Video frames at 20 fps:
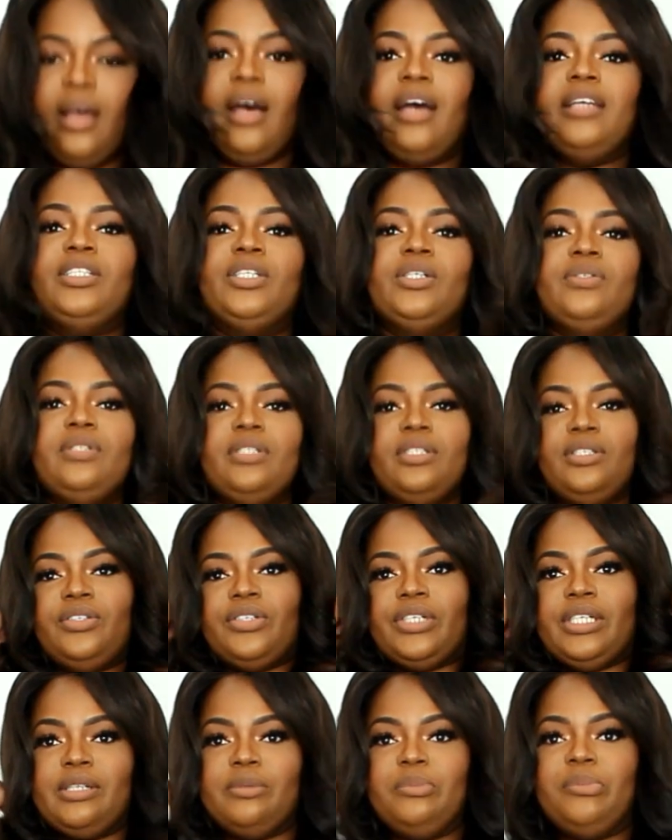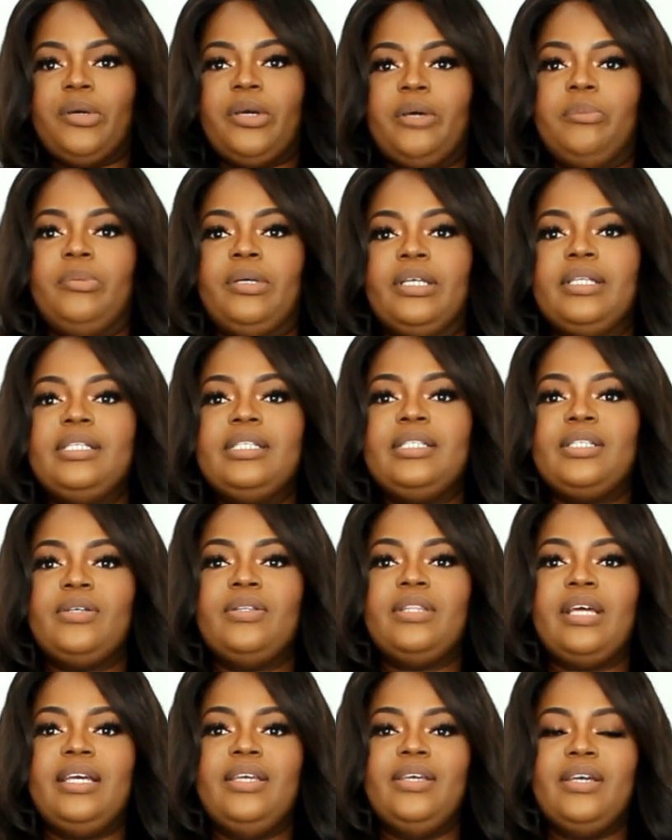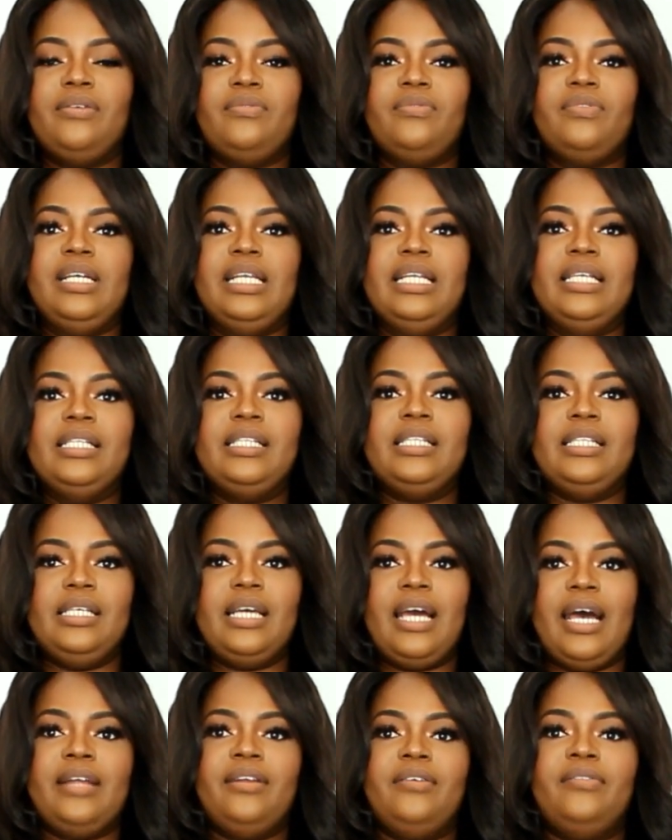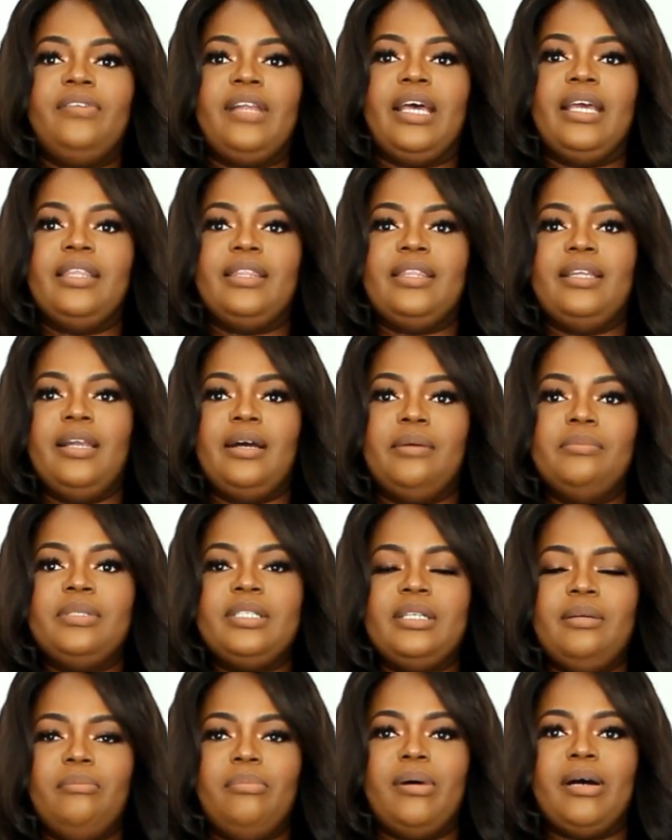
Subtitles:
I chose this dress on purpose so that you can really see kind of like the lumps and